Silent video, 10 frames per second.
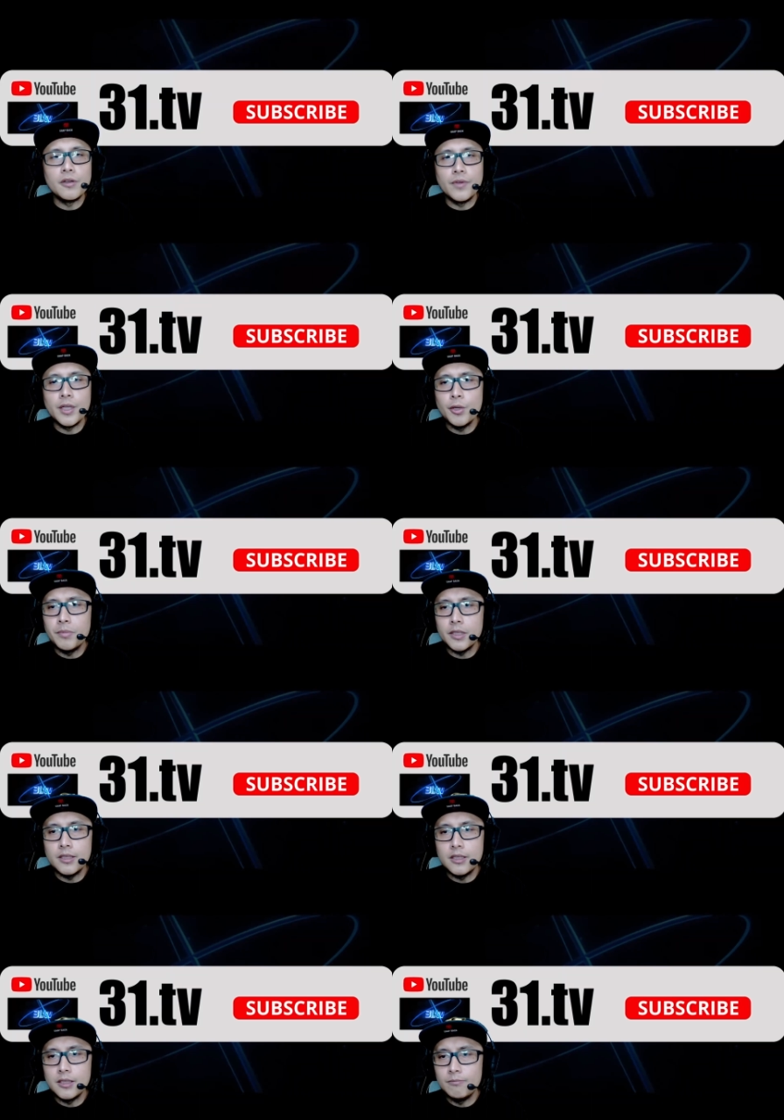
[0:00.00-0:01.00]
video, but
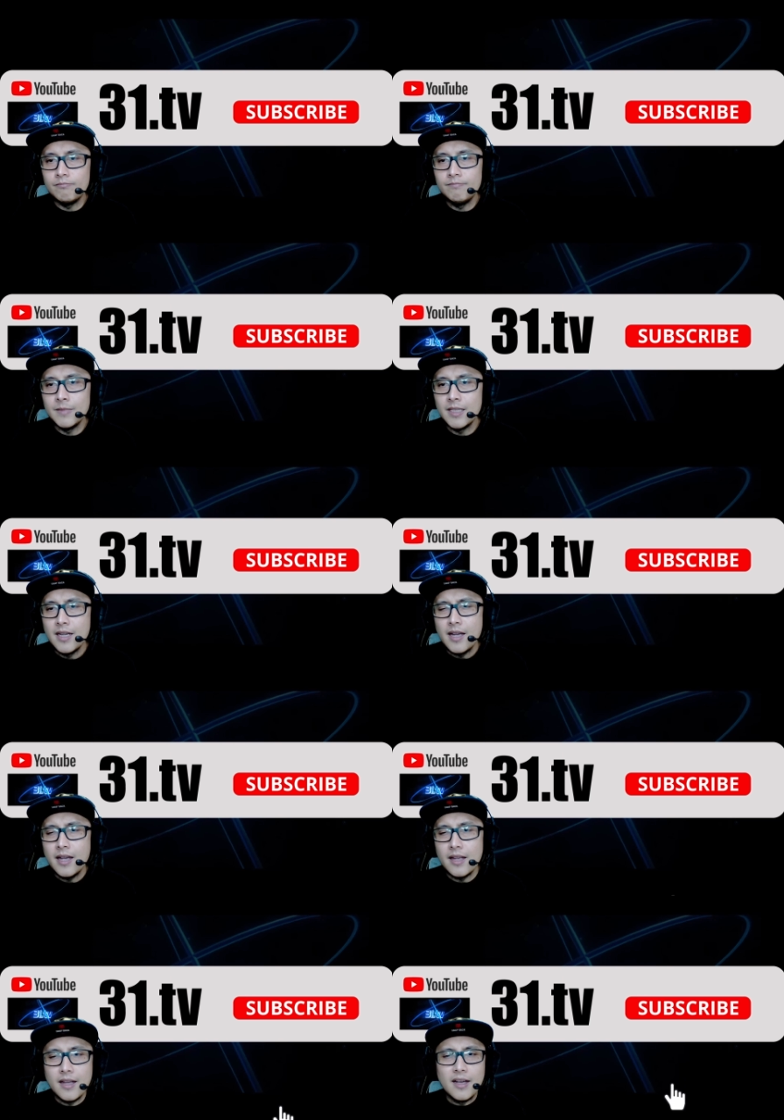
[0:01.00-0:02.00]
um,
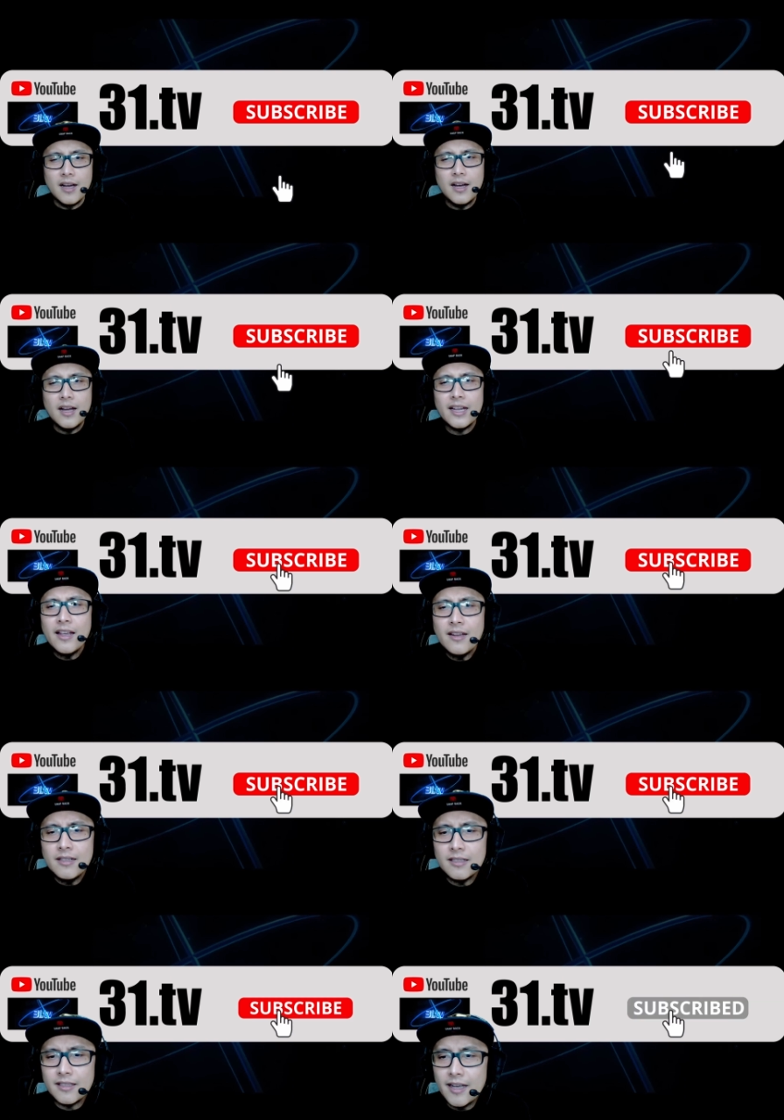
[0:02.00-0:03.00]
I kind
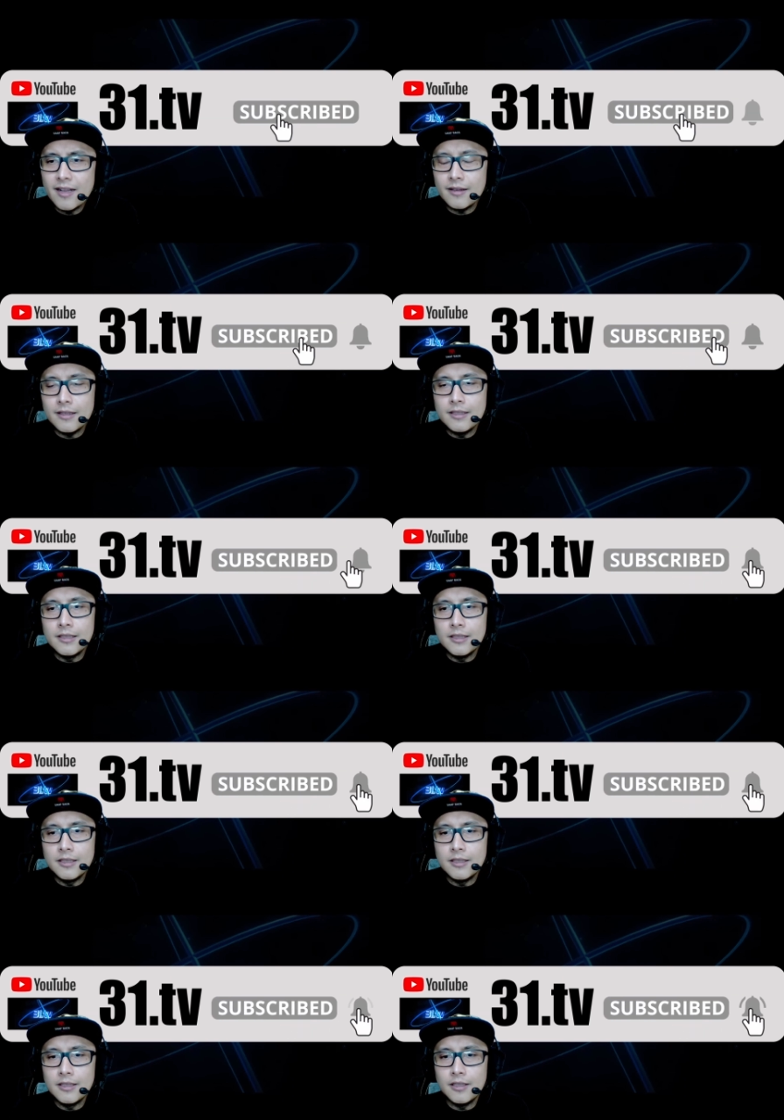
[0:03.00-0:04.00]
of get
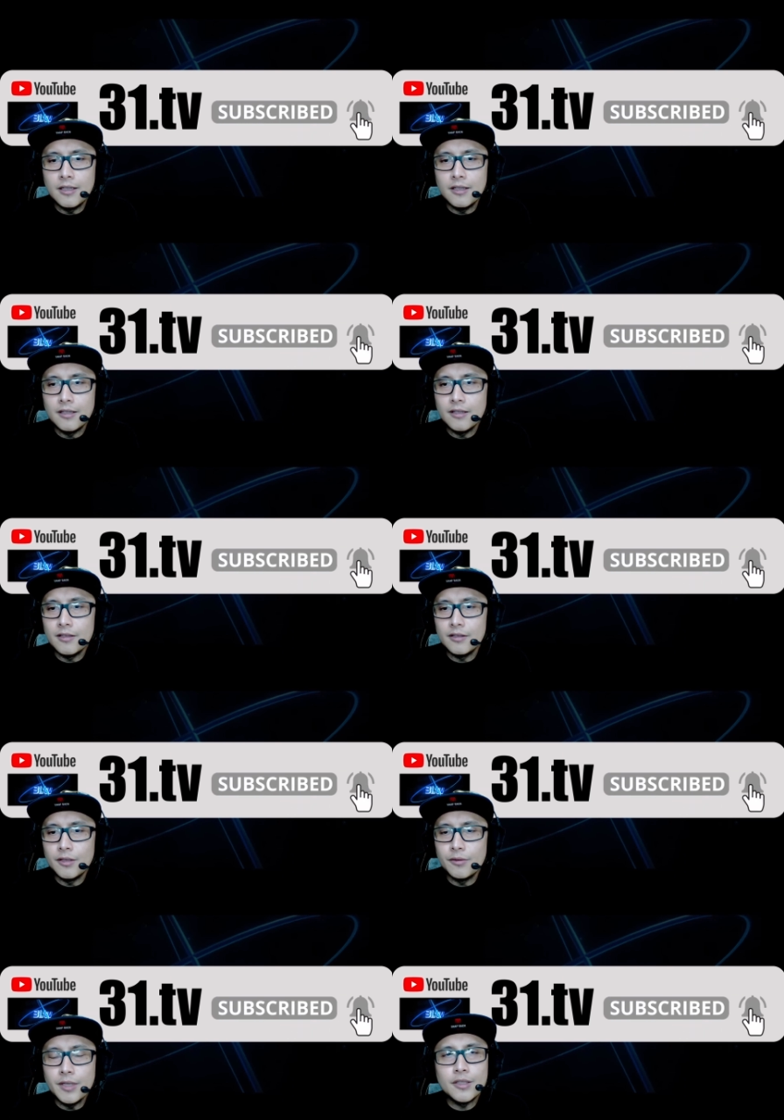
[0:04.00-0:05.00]
the
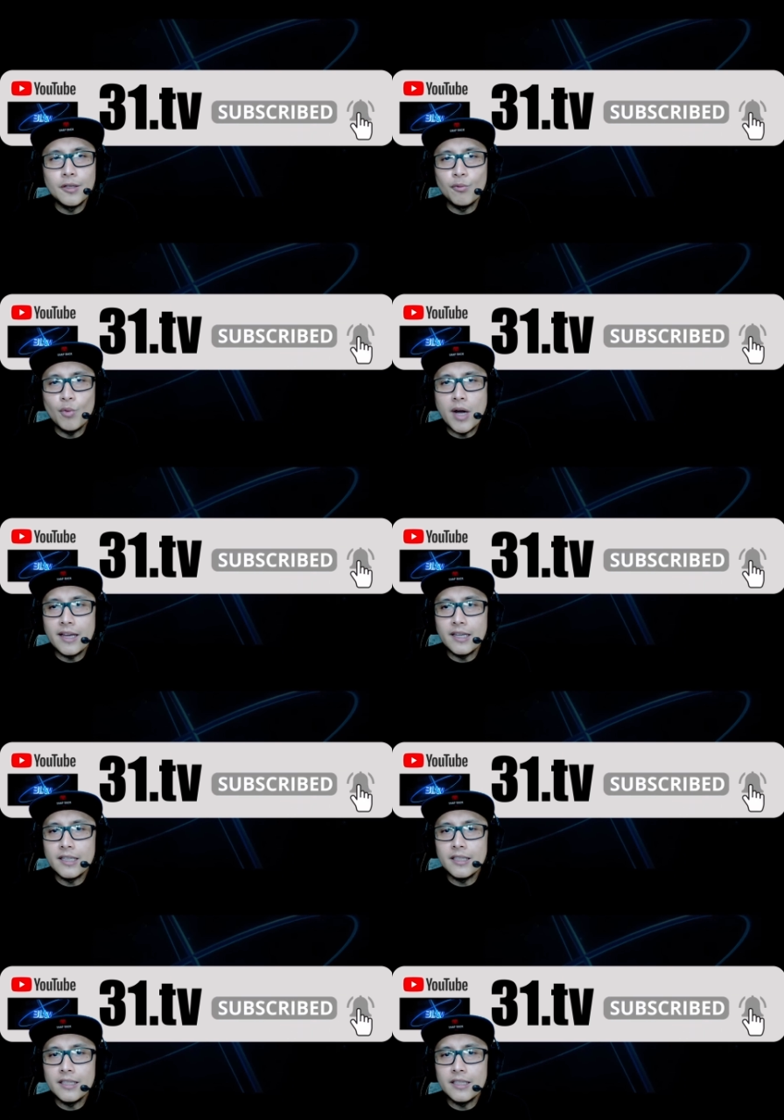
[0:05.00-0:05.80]
the reason why uh,